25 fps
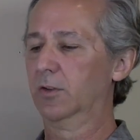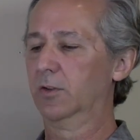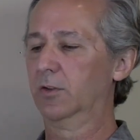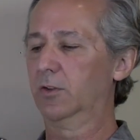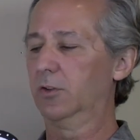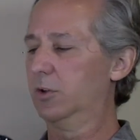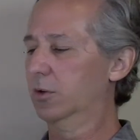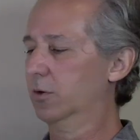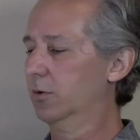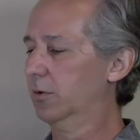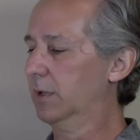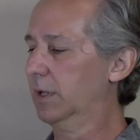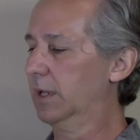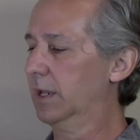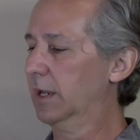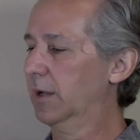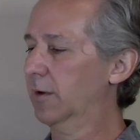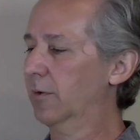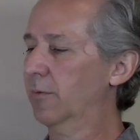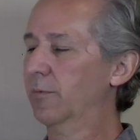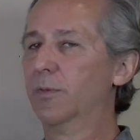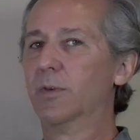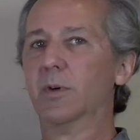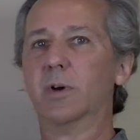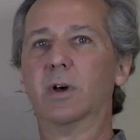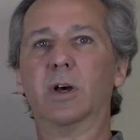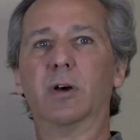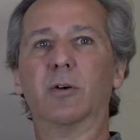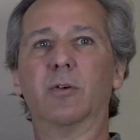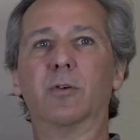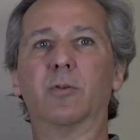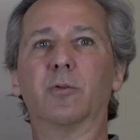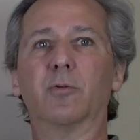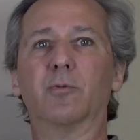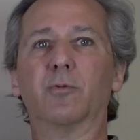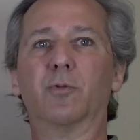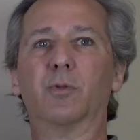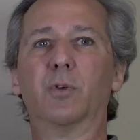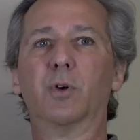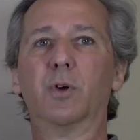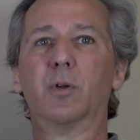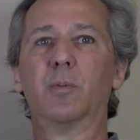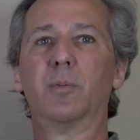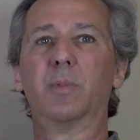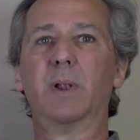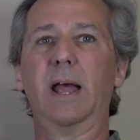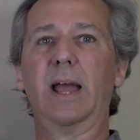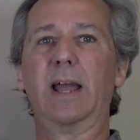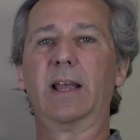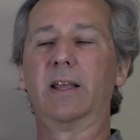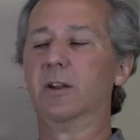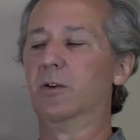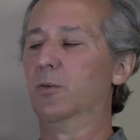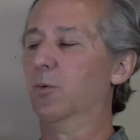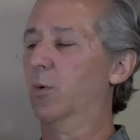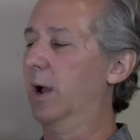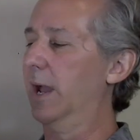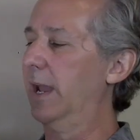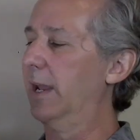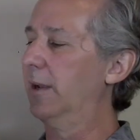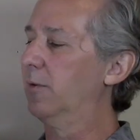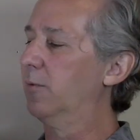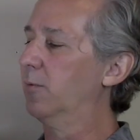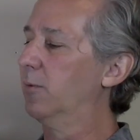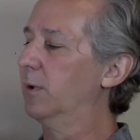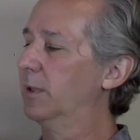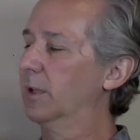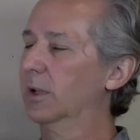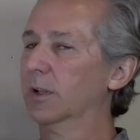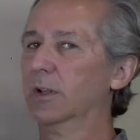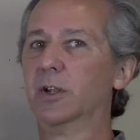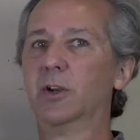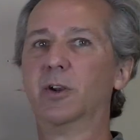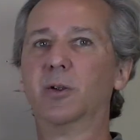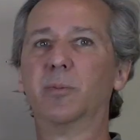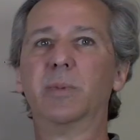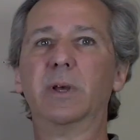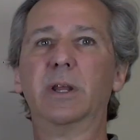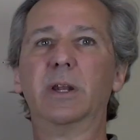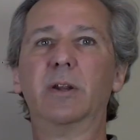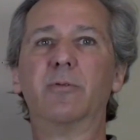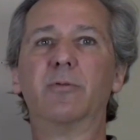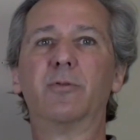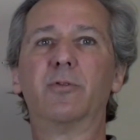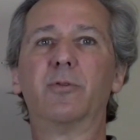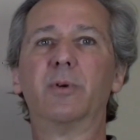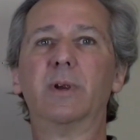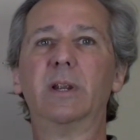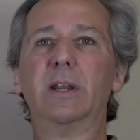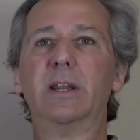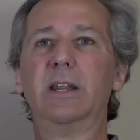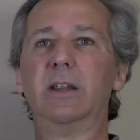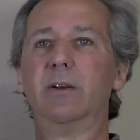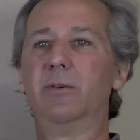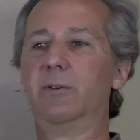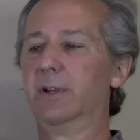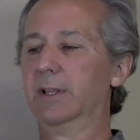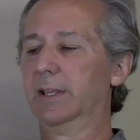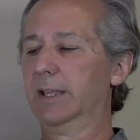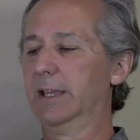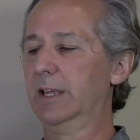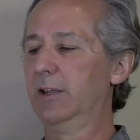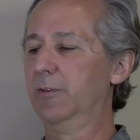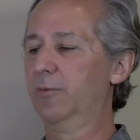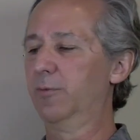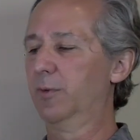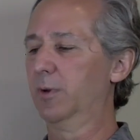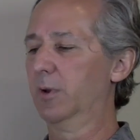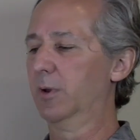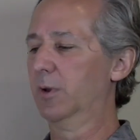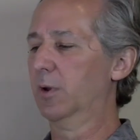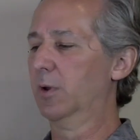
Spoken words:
to give a full black and white with a little bit of 3D relief,